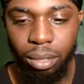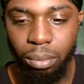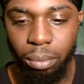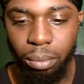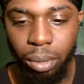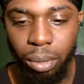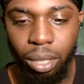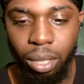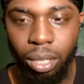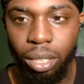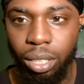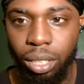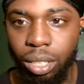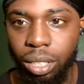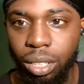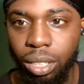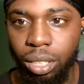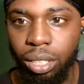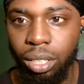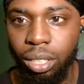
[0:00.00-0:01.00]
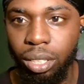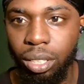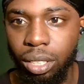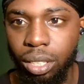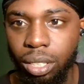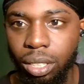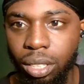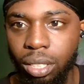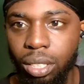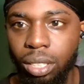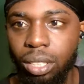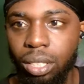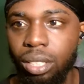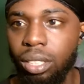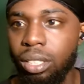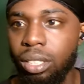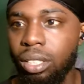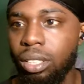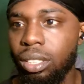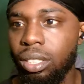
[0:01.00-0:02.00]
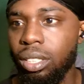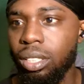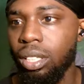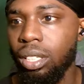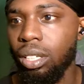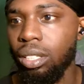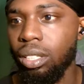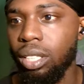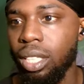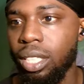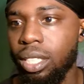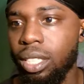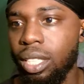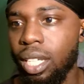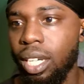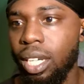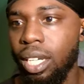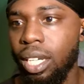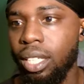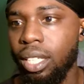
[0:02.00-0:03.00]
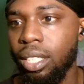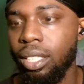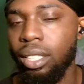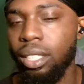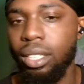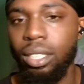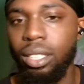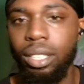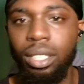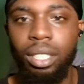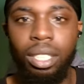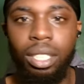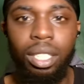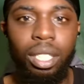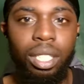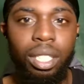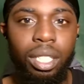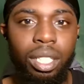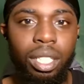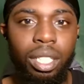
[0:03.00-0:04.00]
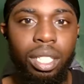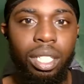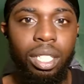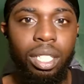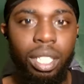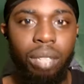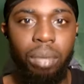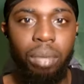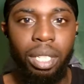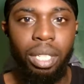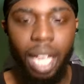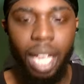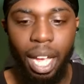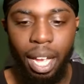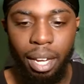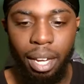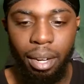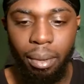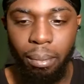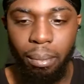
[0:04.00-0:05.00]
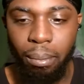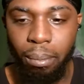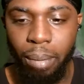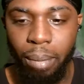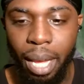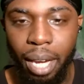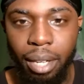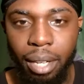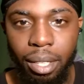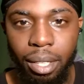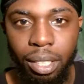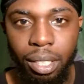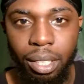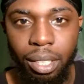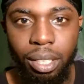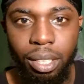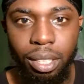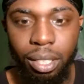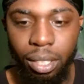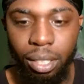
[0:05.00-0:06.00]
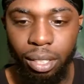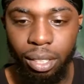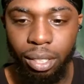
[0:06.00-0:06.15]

Bullish on this side, and then we got bearish